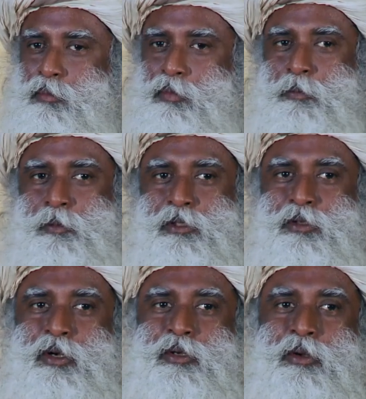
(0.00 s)
people
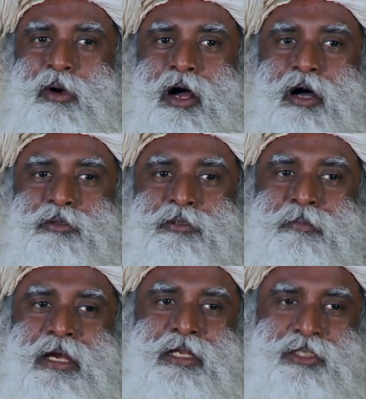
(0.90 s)
do not know how to
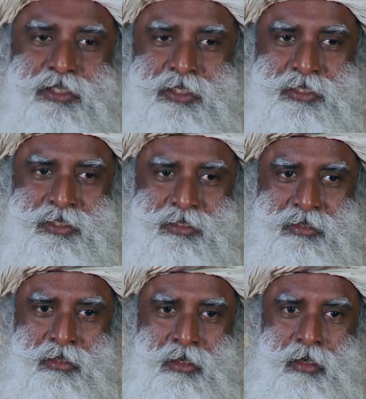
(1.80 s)
manage
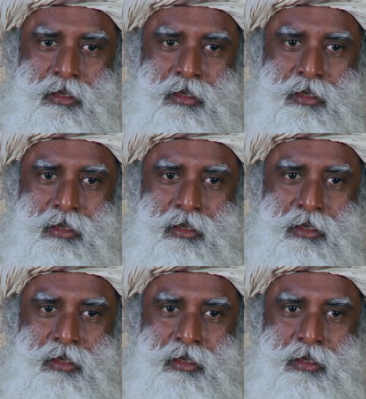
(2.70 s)
this.